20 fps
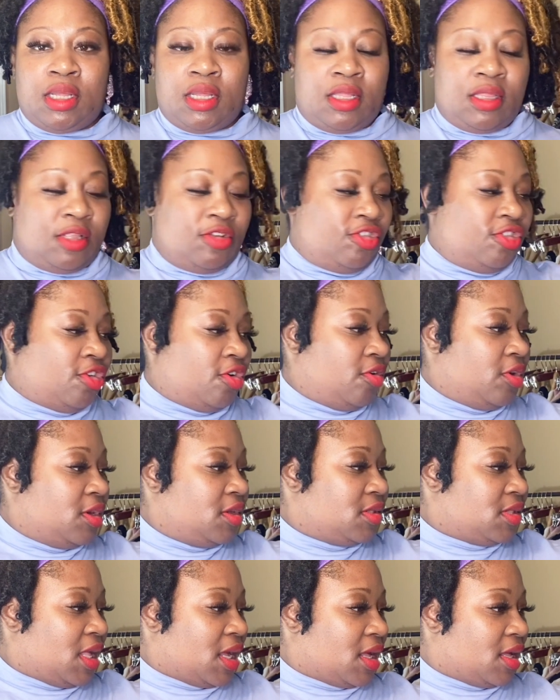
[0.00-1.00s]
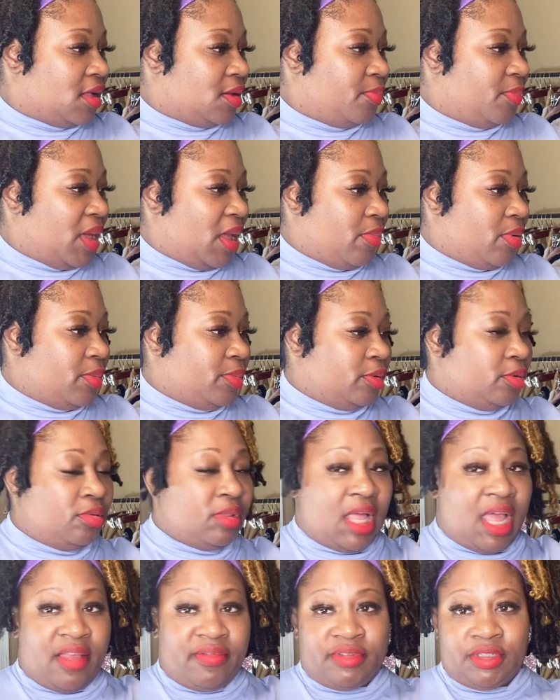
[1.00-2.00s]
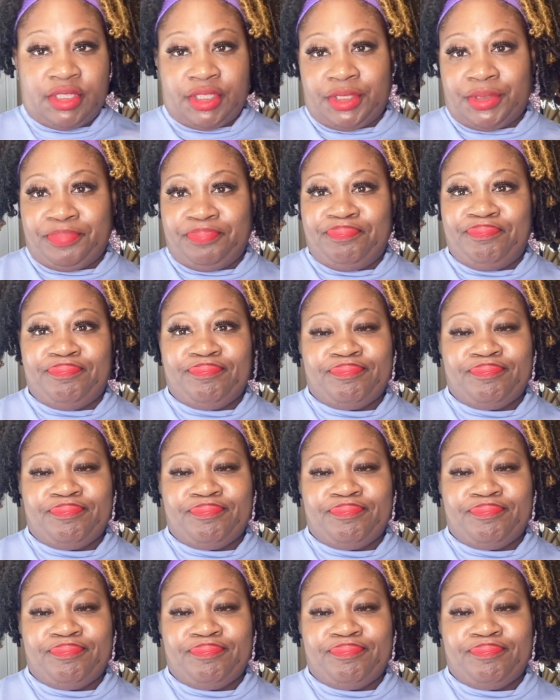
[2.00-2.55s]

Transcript: the shirt is like a baby blue lavender.